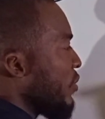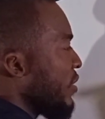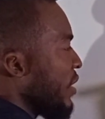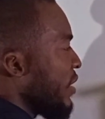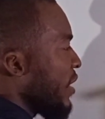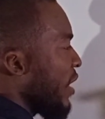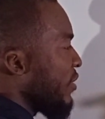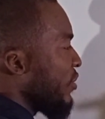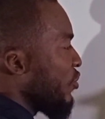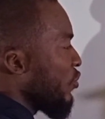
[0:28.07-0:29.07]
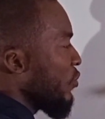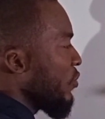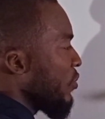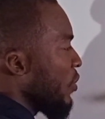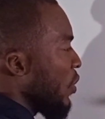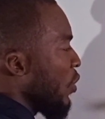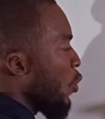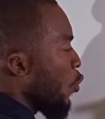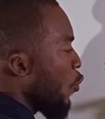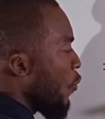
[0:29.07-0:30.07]
I will say 32
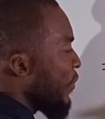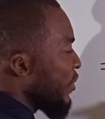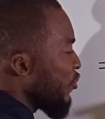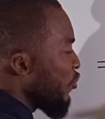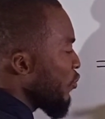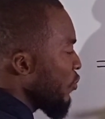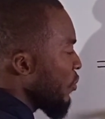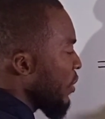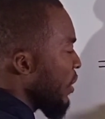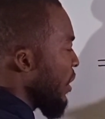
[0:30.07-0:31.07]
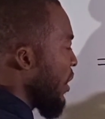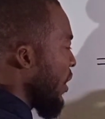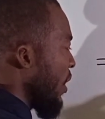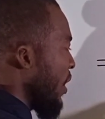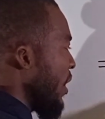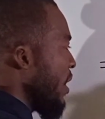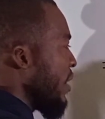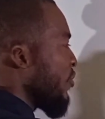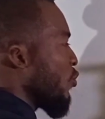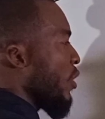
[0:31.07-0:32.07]
over 2
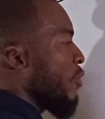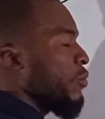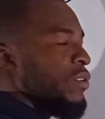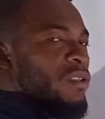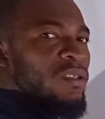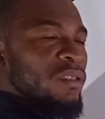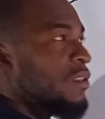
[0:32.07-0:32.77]
in the square root